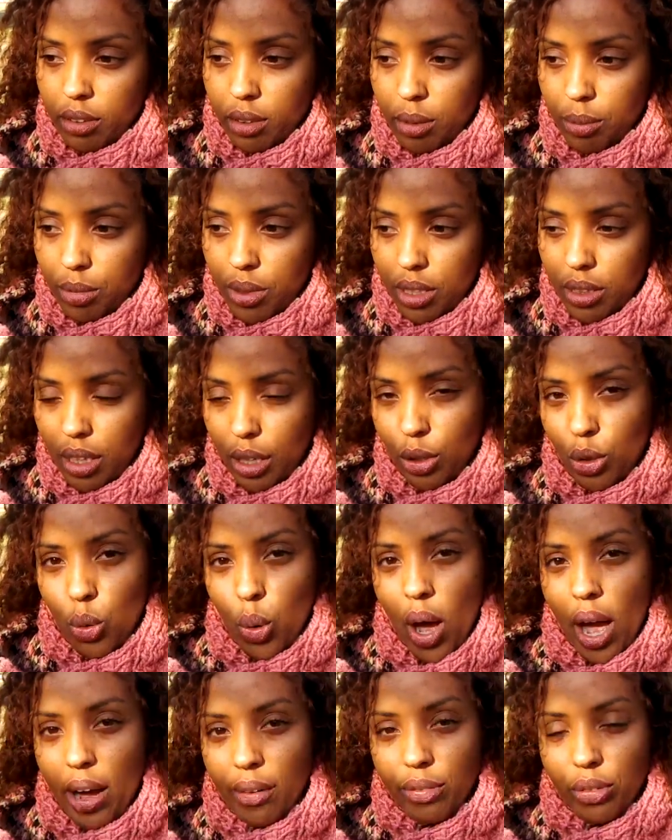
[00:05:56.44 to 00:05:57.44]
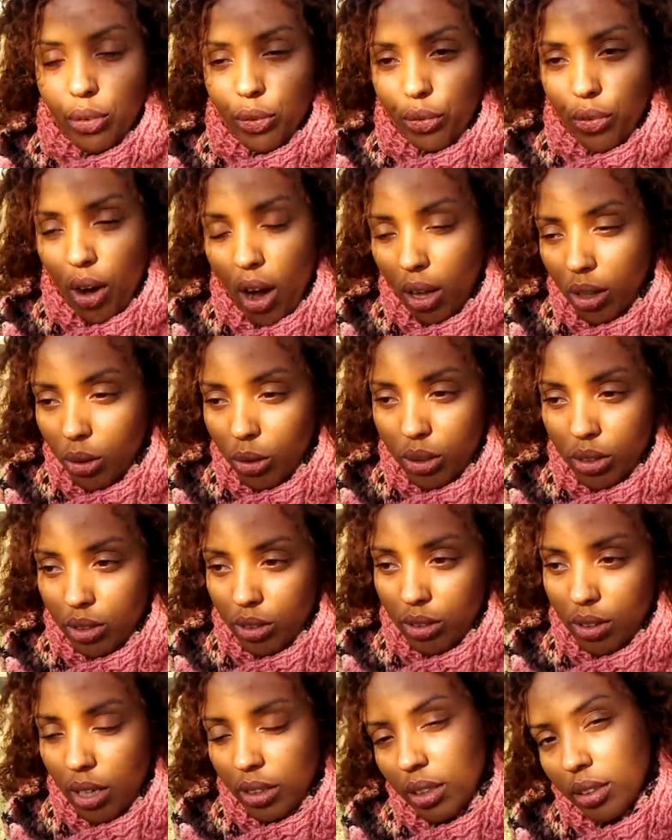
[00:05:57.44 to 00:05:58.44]
something that you have to follow.
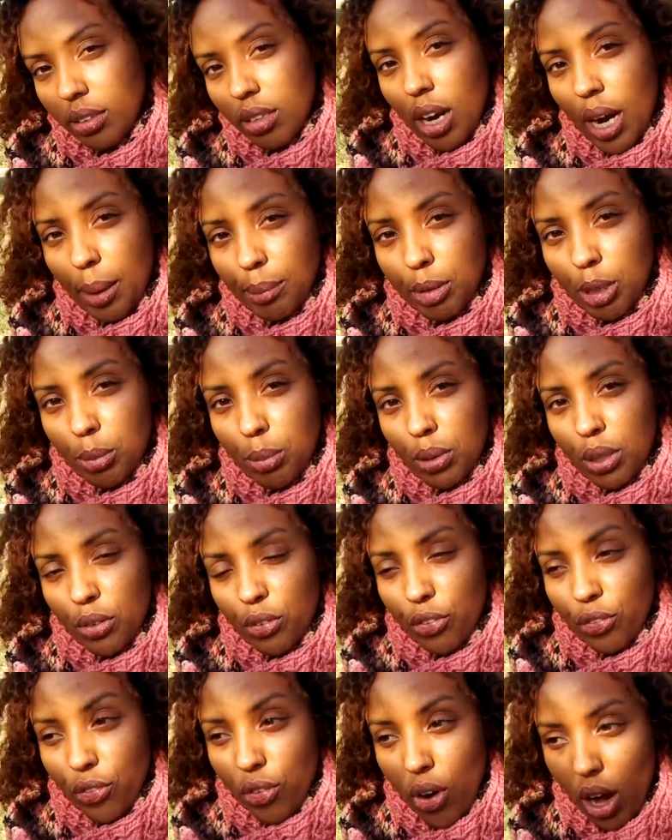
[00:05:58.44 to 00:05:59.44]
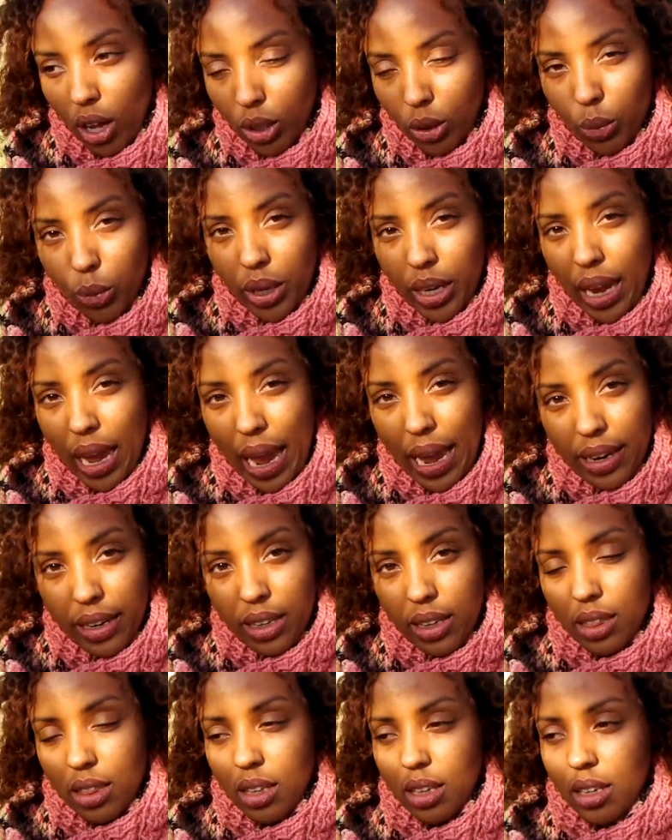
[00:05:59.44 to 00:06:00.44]
This is not the time to be following
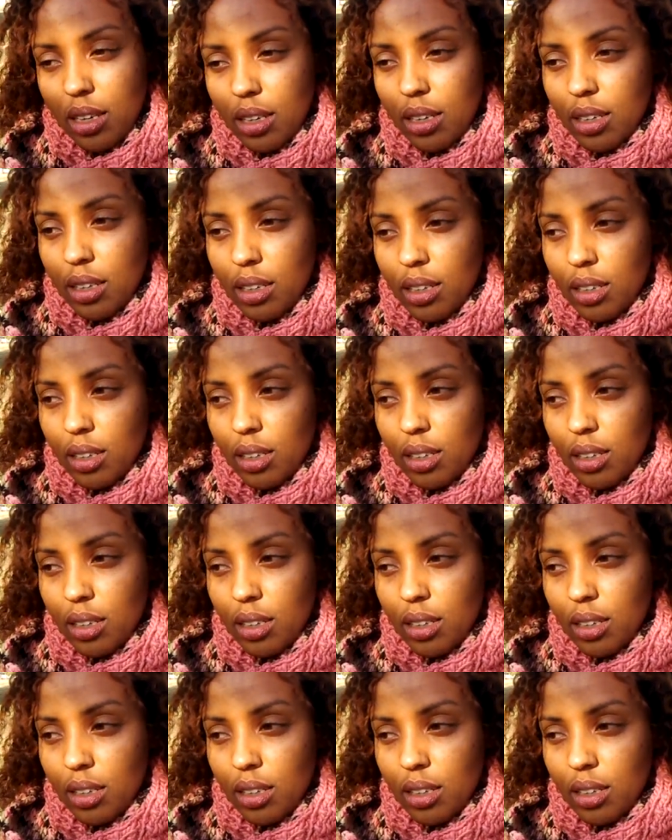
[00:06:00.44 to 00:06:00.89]
anything.